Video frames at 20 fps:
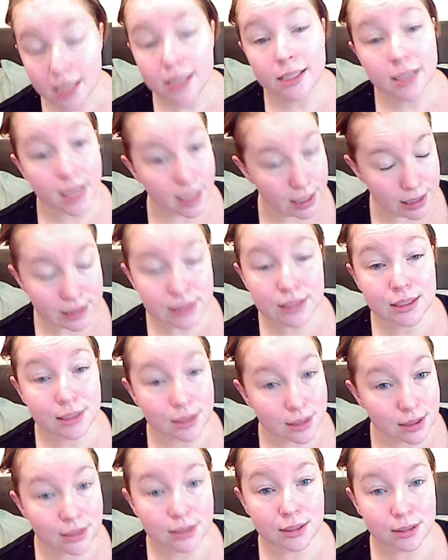
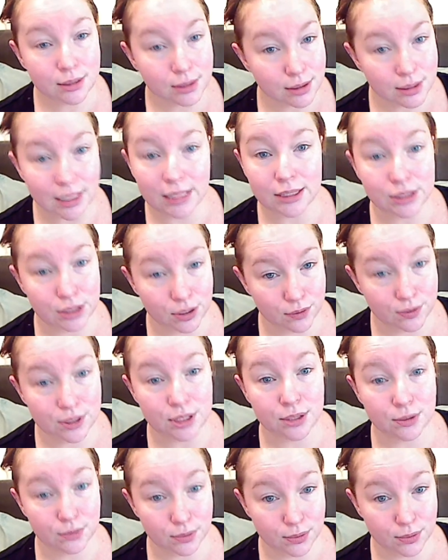Yes, you do.